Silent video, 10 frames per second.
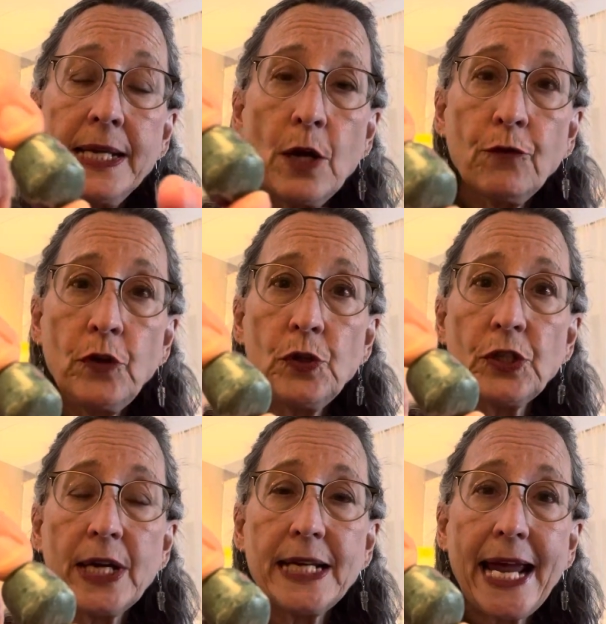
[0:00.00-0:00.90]
Now
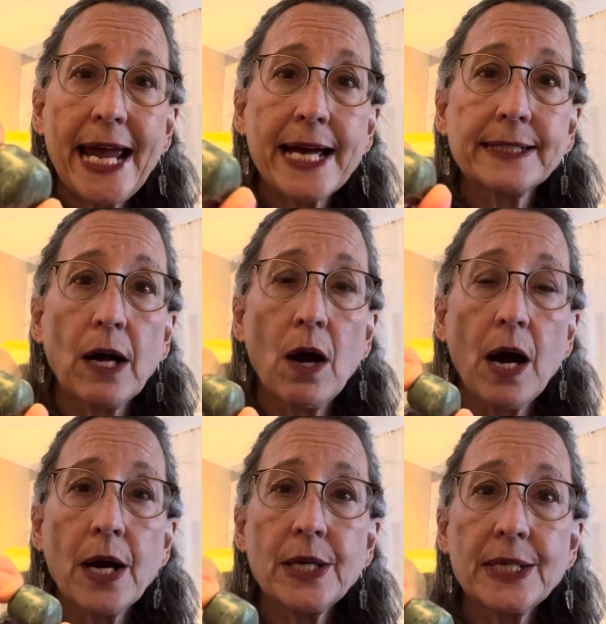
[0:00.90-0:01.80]
fuchsite has a
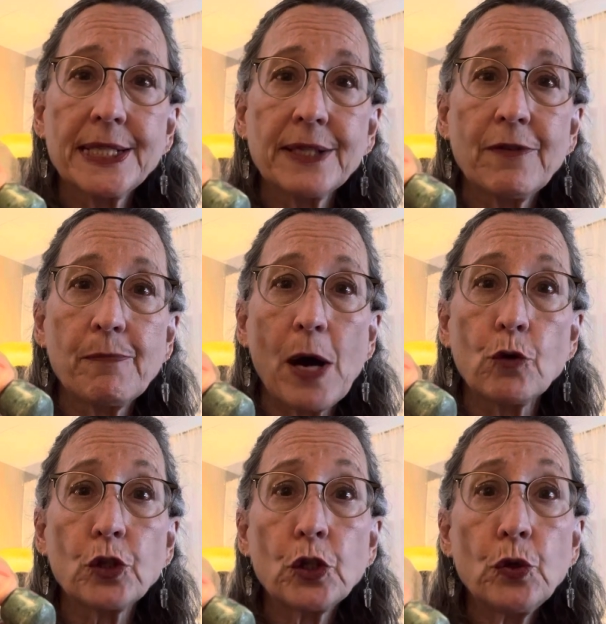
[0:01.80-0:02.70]
hardness of
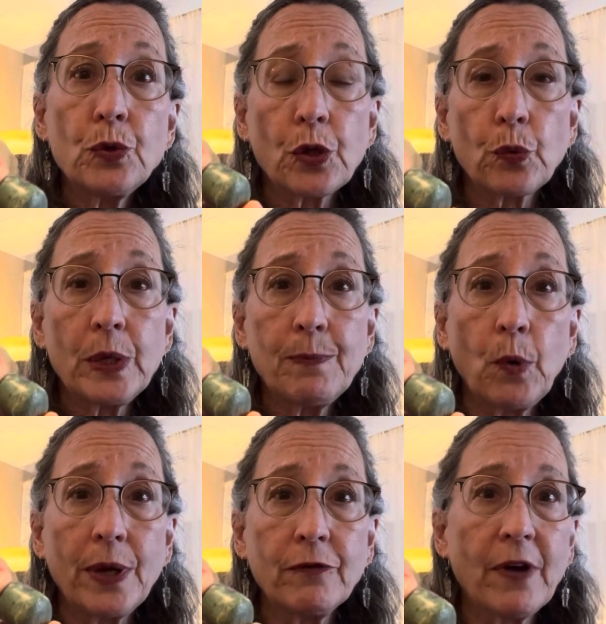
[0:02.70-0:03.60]
about two to
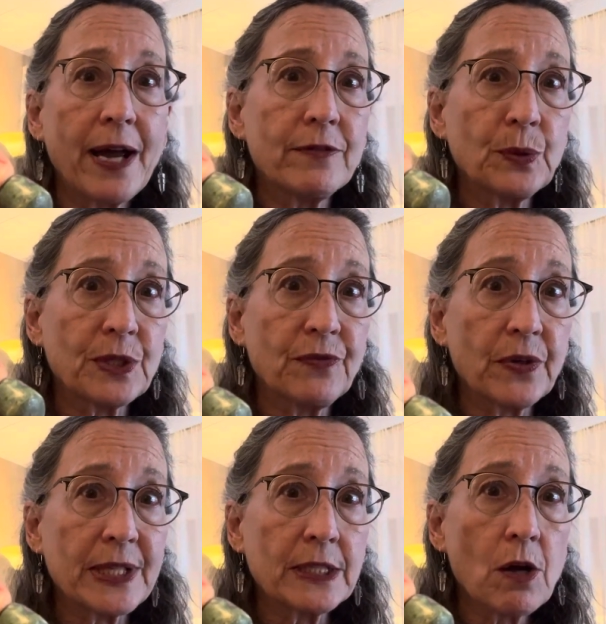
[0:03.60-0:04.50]
3.5, so it's
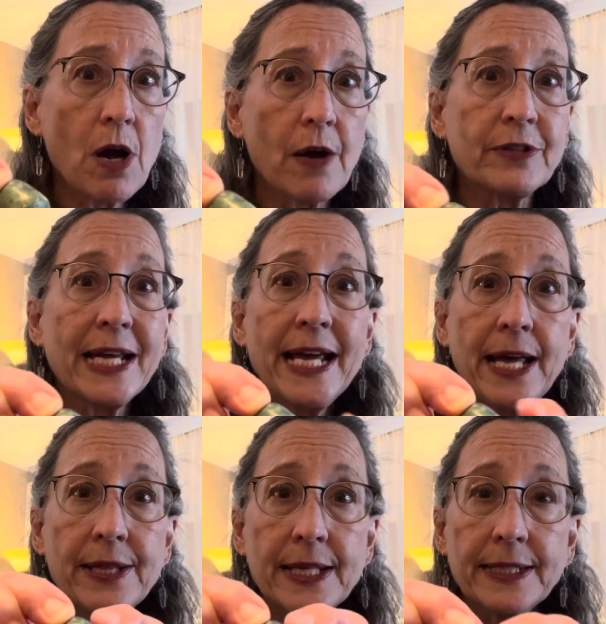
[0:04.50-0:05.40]
very soft.
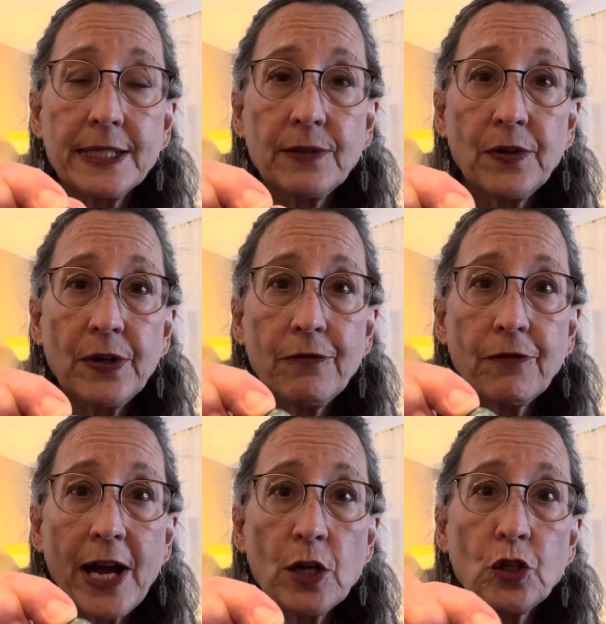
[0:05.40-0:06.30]
This is very
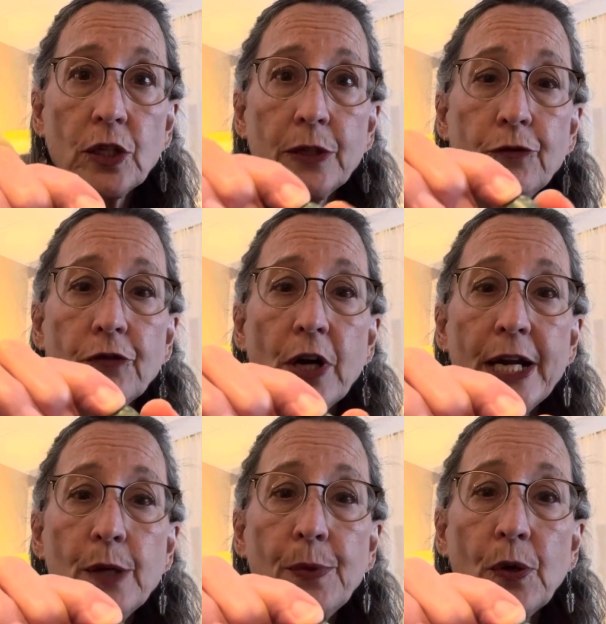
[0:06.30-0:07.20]
fragile and
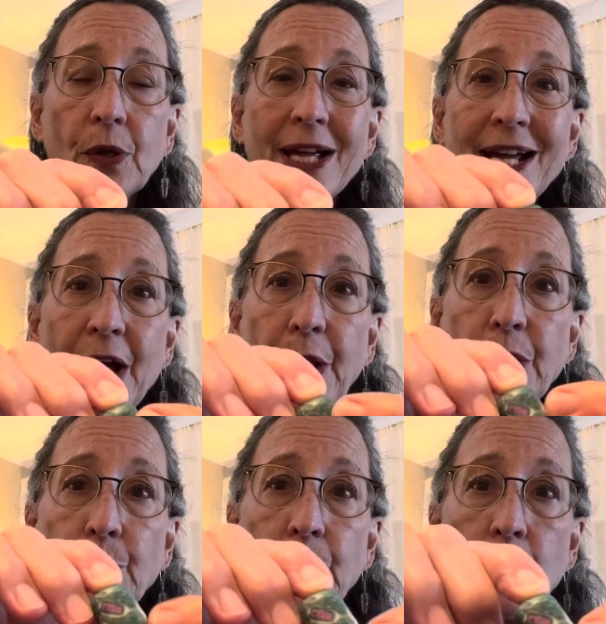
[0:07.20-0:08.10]
friable.
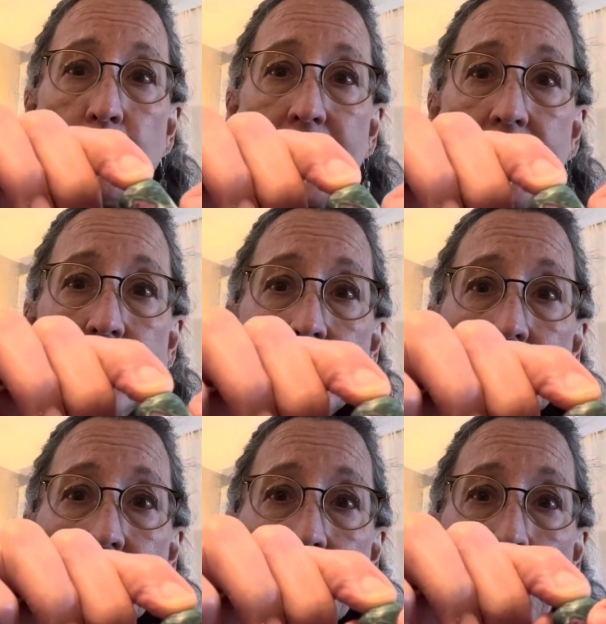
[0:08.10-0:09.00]
The ruby,
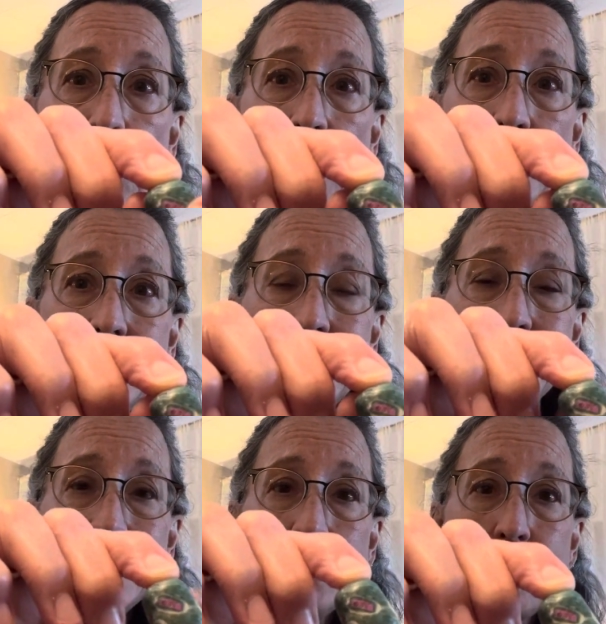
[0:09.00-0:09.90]
while it
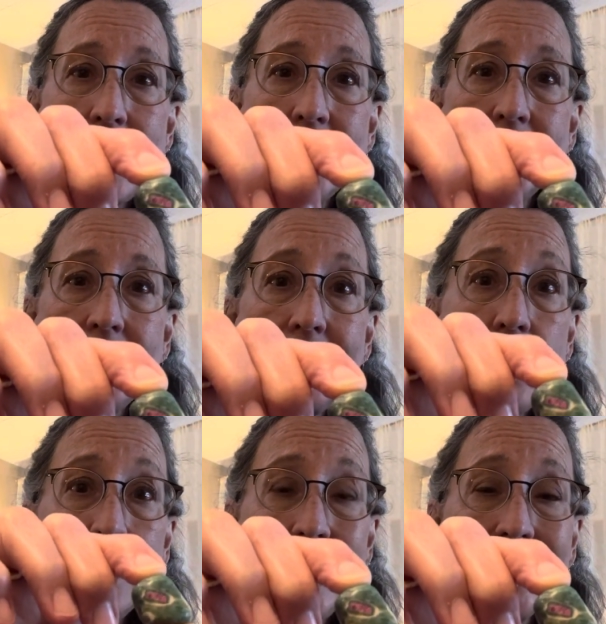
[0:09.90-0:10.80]
is embedded in
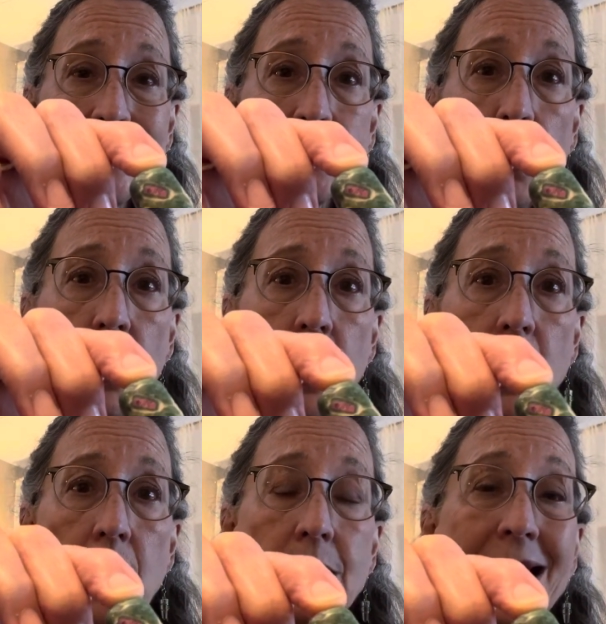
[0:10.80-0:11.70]
there and is
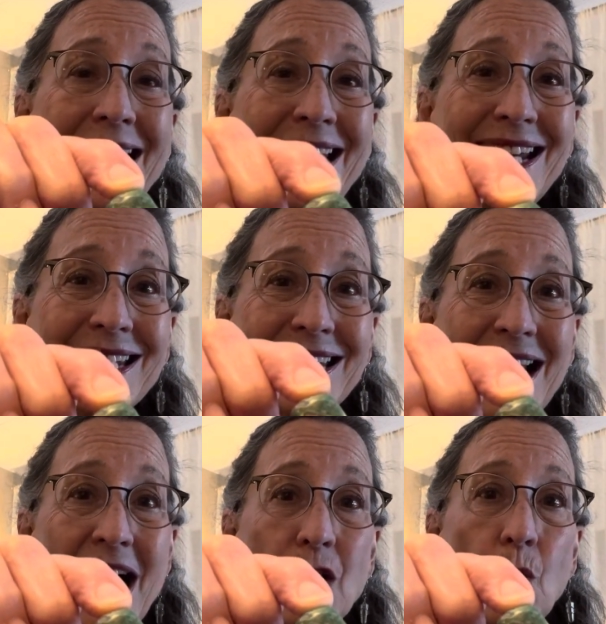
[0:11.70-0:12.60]
hard, is
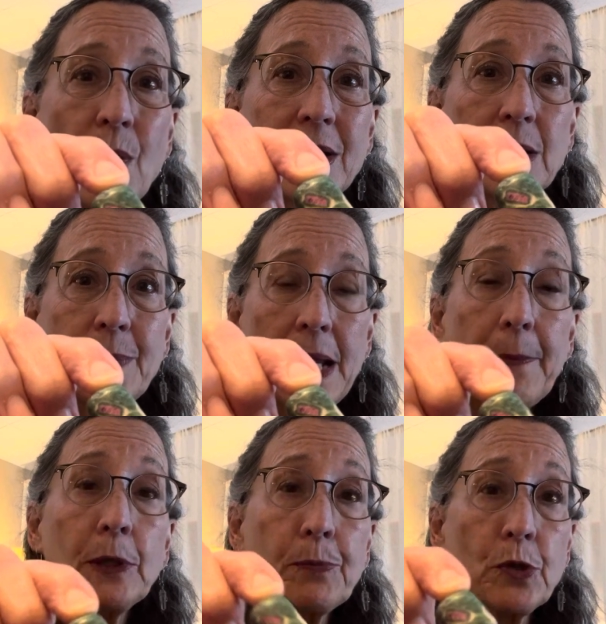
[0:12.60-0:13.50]
not going to be
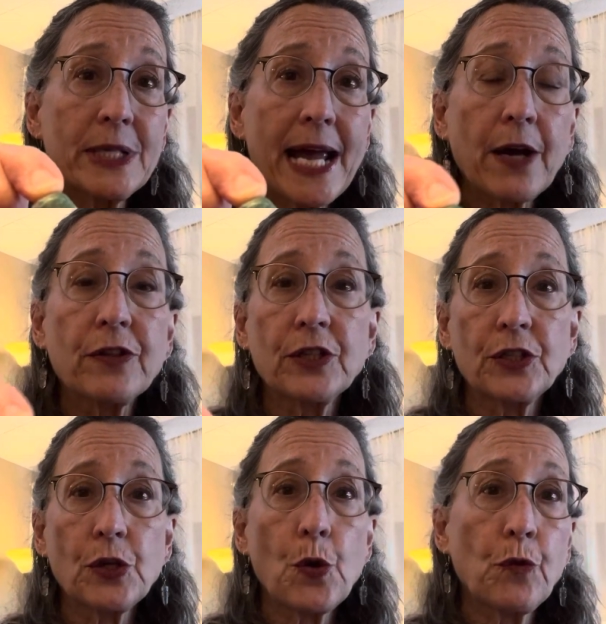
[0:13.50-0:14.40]
able to protect the
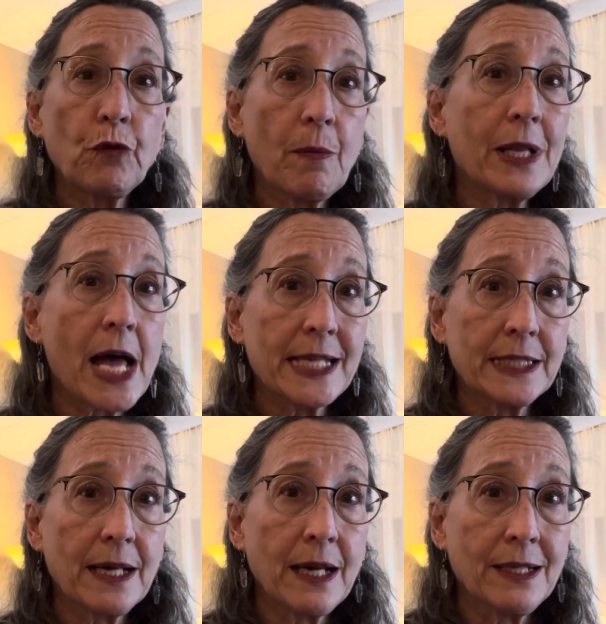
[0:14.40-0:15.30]
stone from a lot,
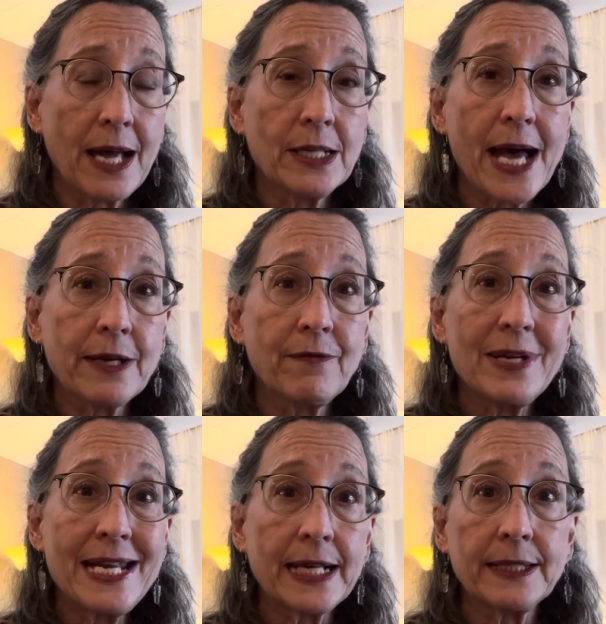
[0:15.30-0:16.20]
a lot of
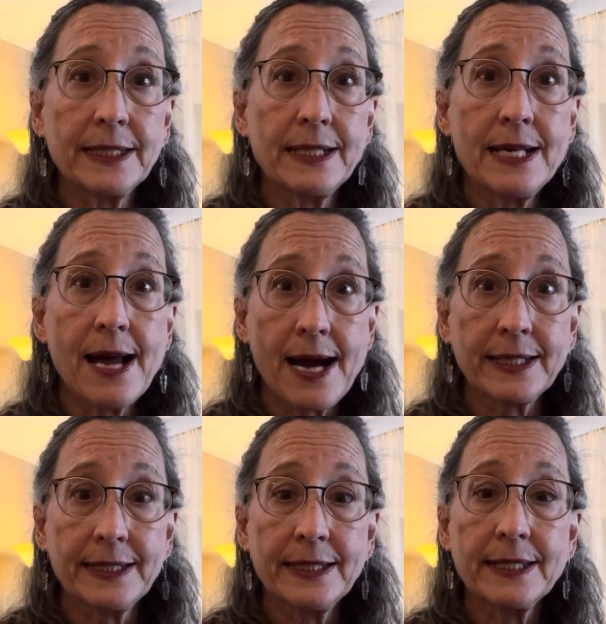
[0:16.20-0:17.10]
nicks and
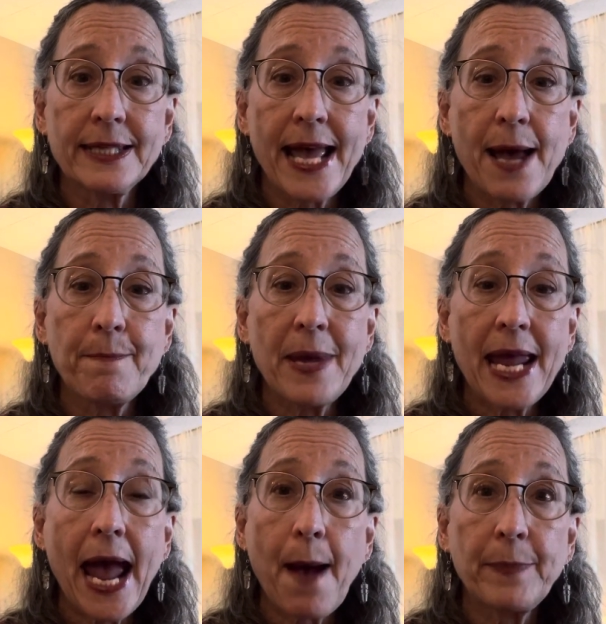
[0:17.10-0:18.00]
knocks that may
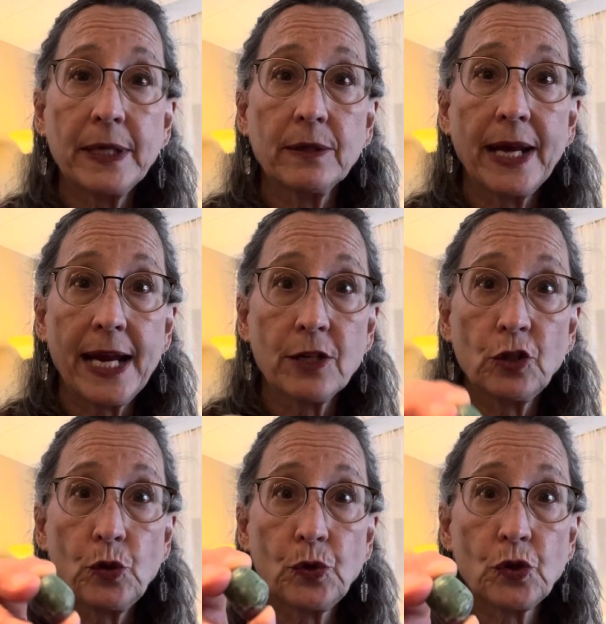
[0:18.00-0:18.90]
happen
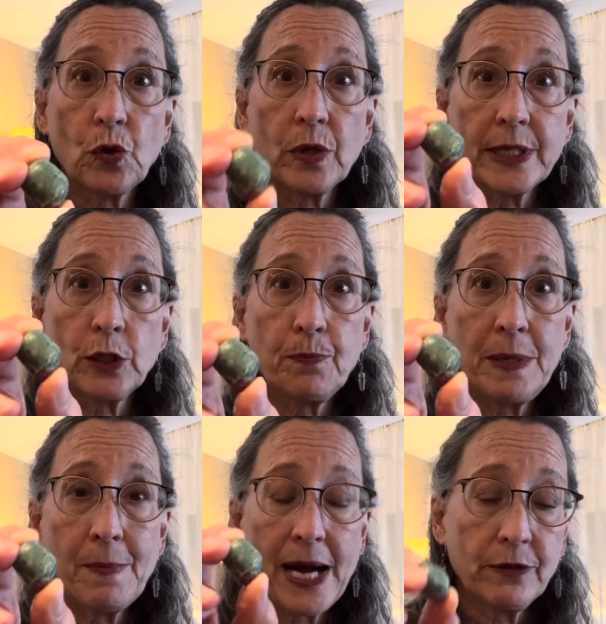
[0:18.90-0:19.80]
as you store it. So
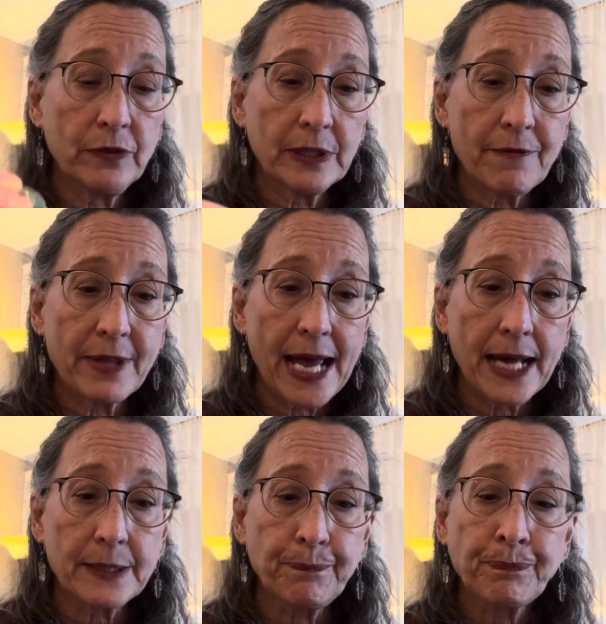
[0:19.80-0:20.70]
be mindful of that.